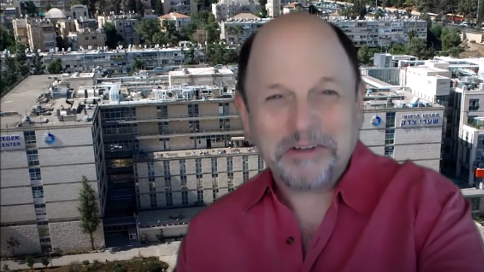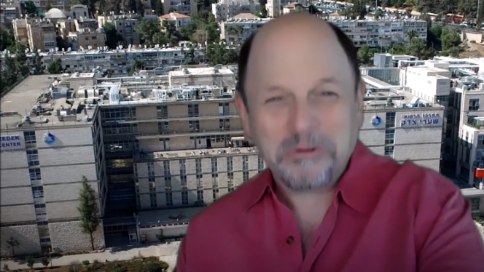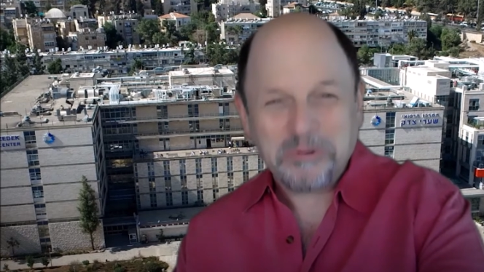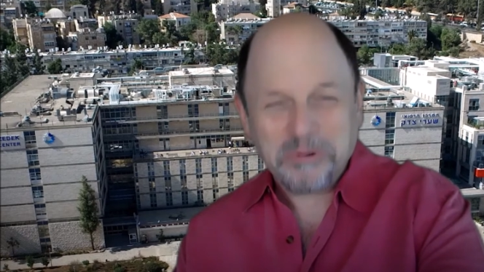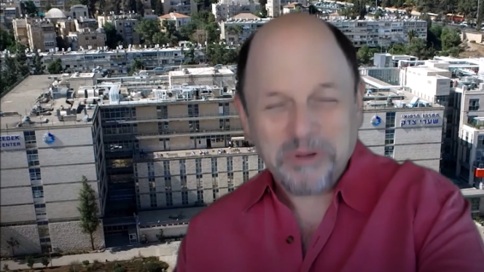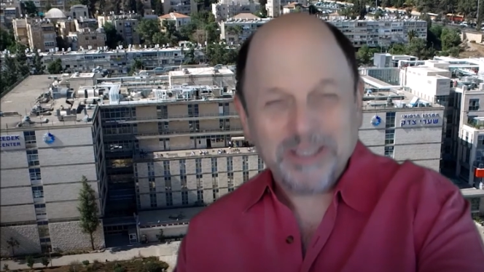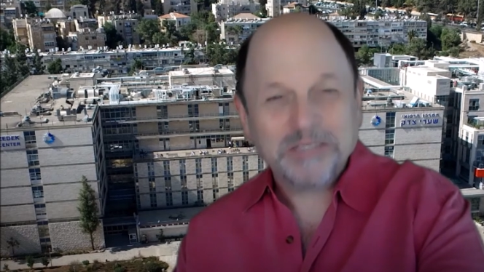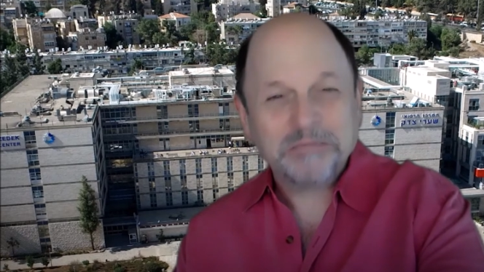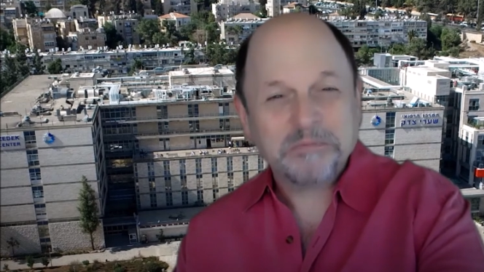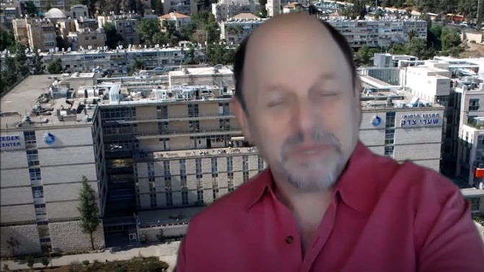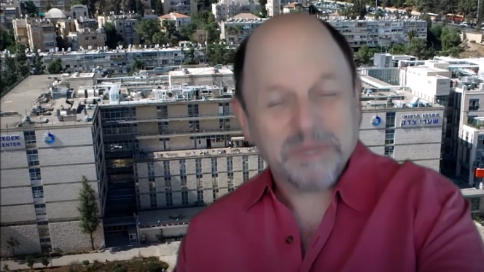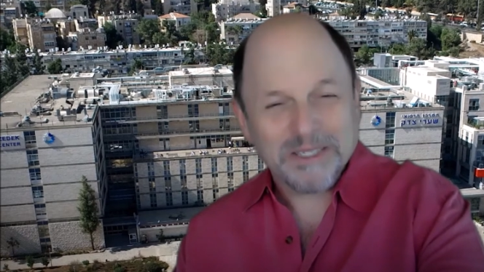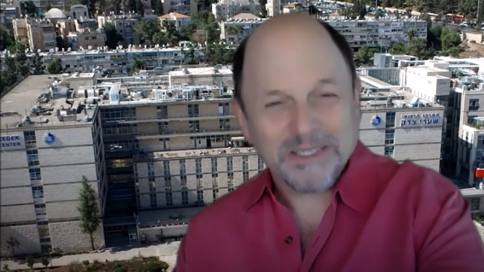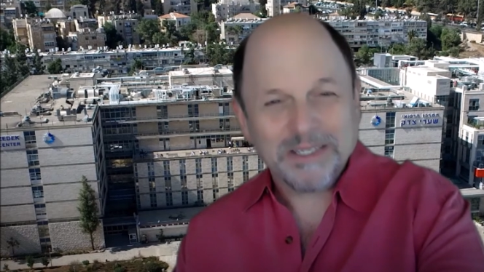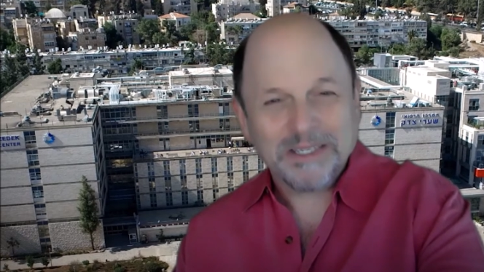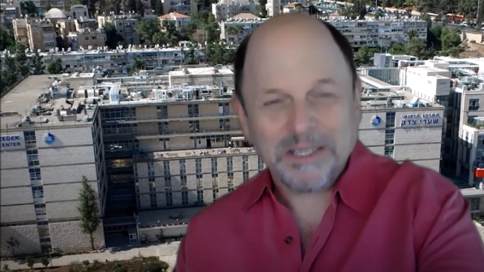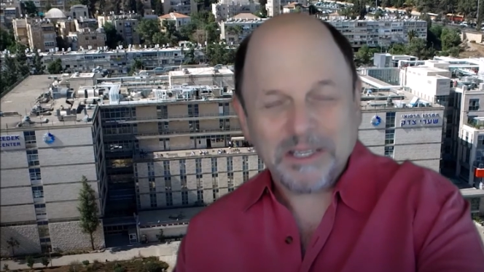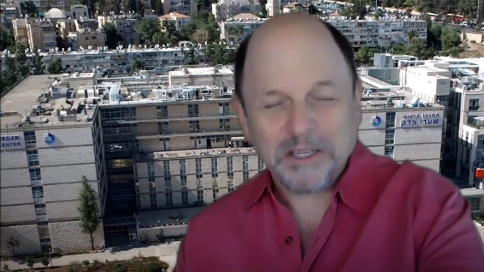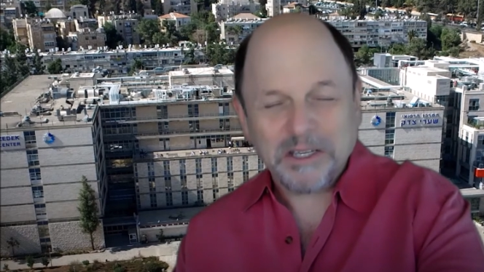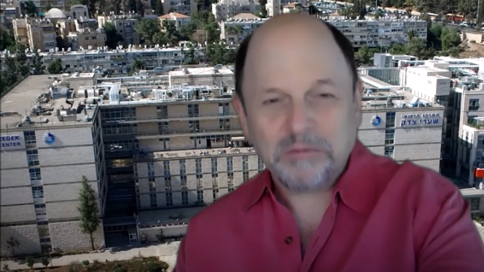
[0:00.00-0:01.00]
always
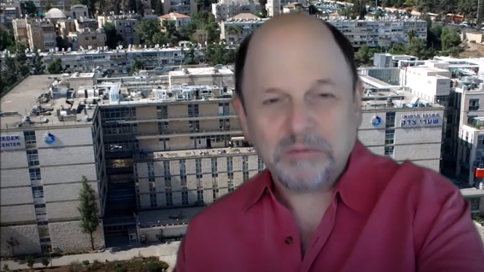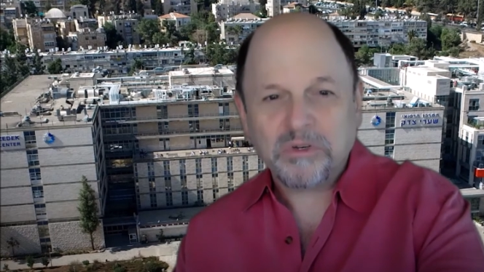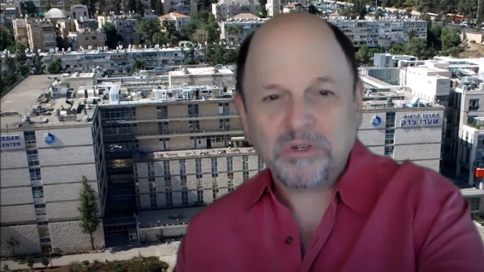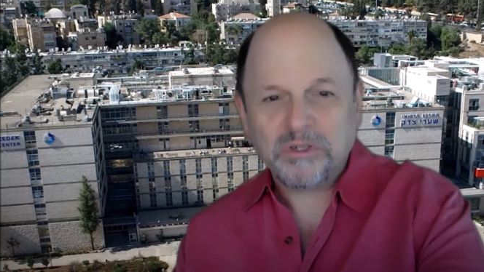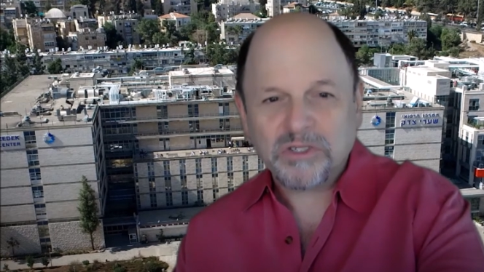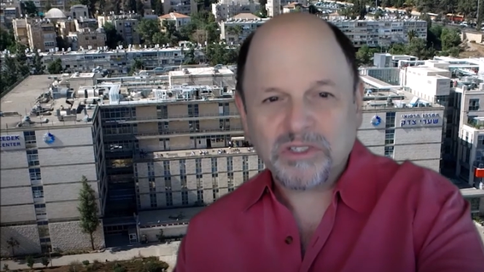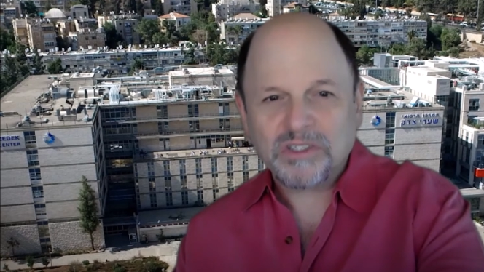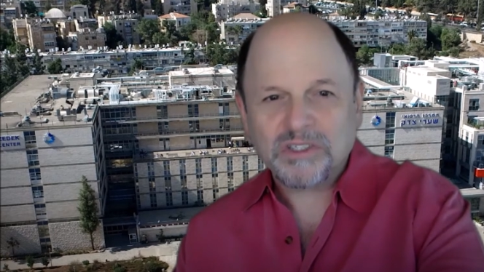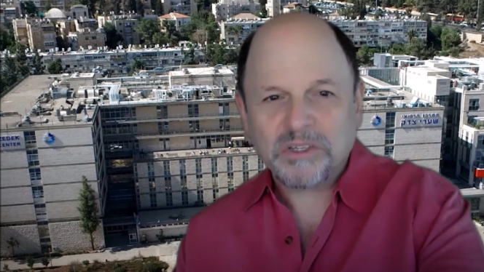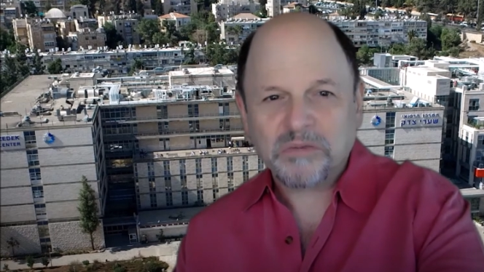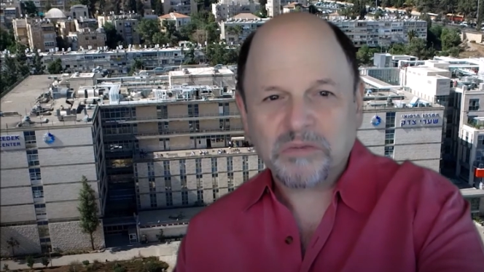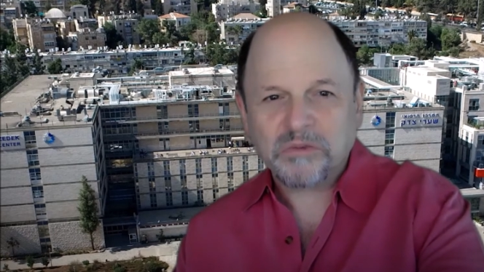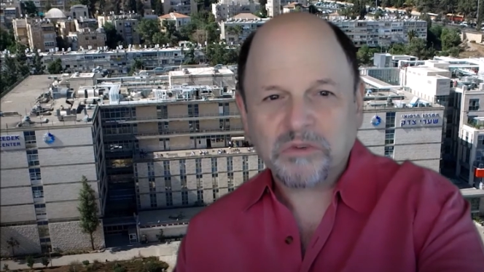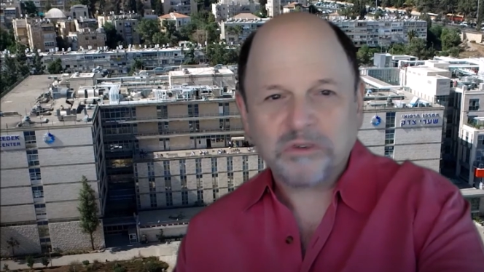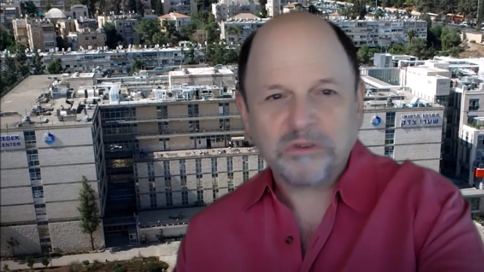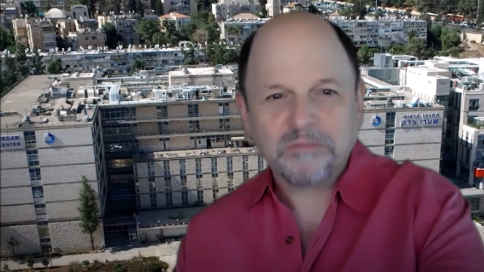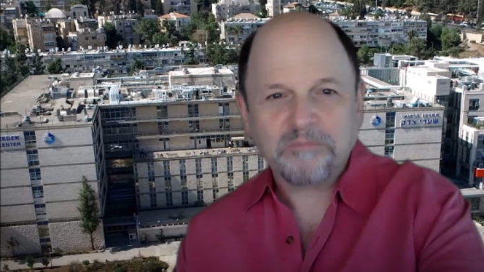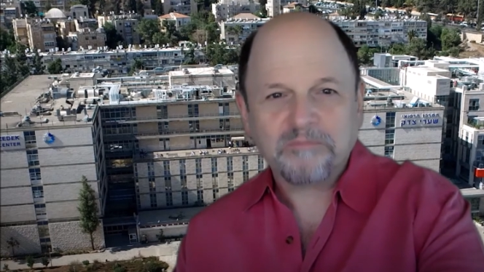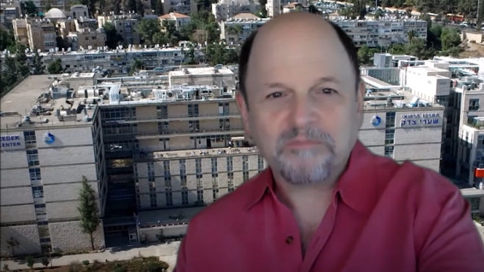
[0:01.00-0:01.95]
busy emergency room.